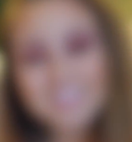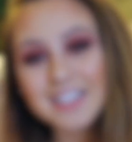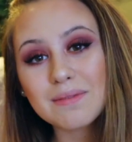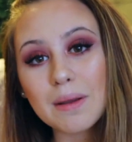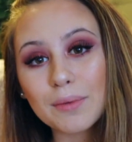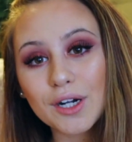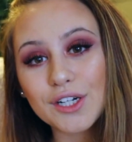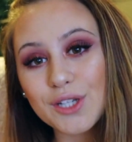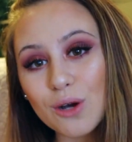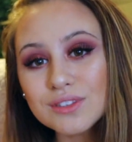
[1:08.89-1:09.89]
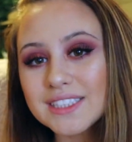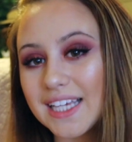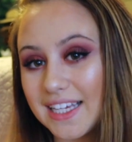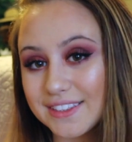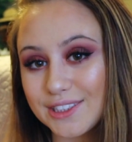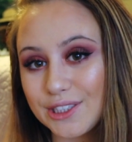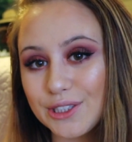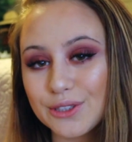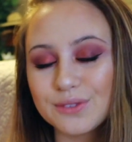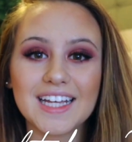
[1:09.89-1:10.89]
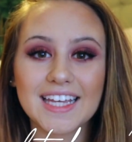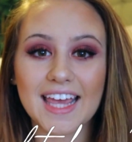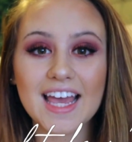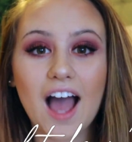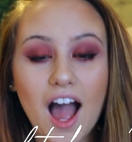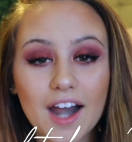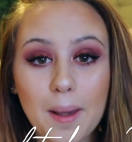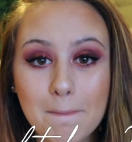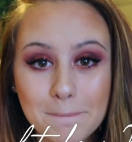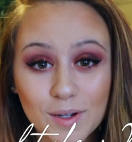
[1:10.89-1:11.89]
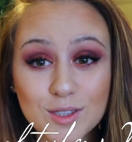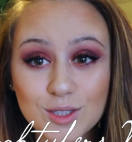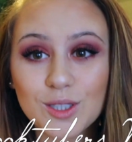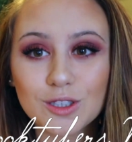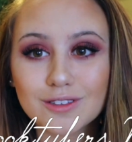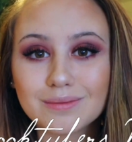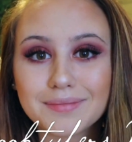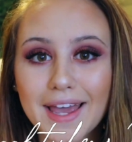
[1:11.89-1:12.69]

Tip number dos is to get on BookTube,